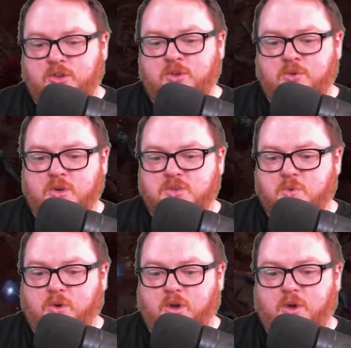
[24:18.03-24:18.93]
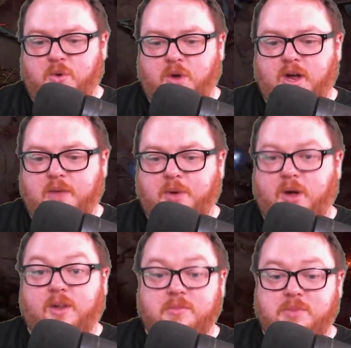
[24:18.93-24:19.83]
which will go up on
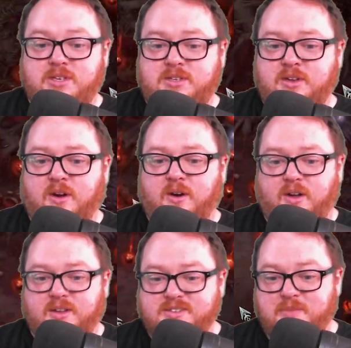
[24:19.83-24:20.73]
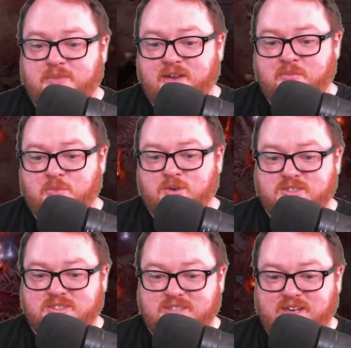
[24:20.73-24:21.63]
the PTR on September
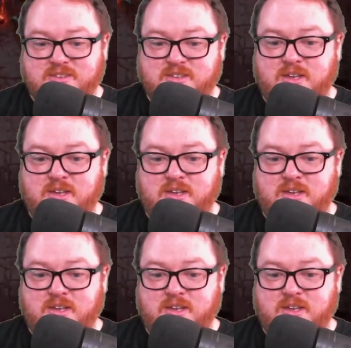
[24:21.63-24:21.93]
6th.